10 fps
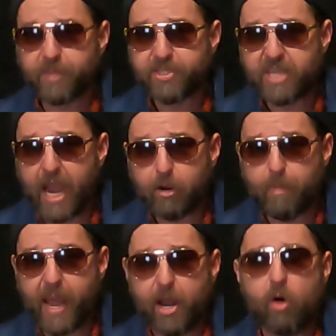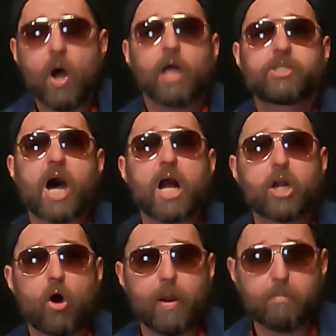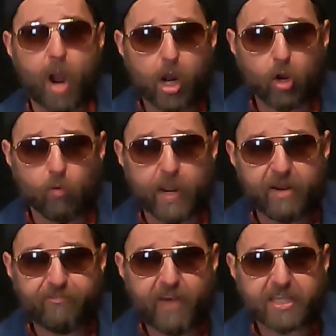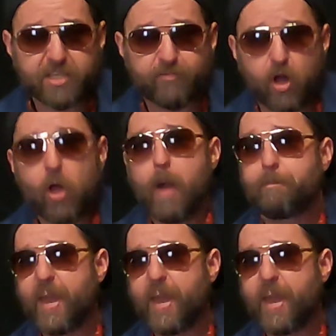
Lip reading: The Sacramento Taco and Margarita Festival,